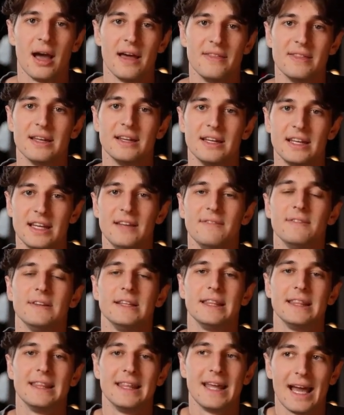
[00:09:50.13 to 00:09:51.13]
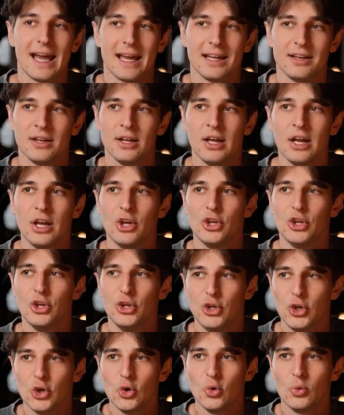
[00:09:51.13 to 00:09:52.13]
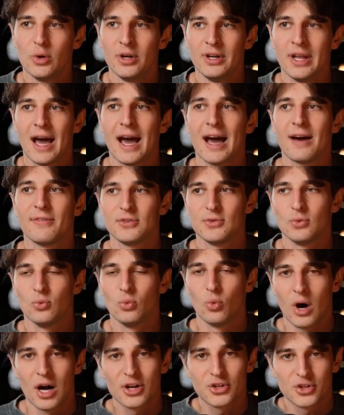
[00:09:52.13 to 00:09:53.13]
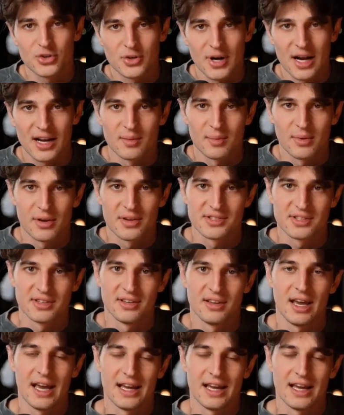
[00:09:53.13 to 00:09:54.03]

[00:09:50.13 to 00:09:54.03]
And then even then, you would have to watch Dragon Ball Z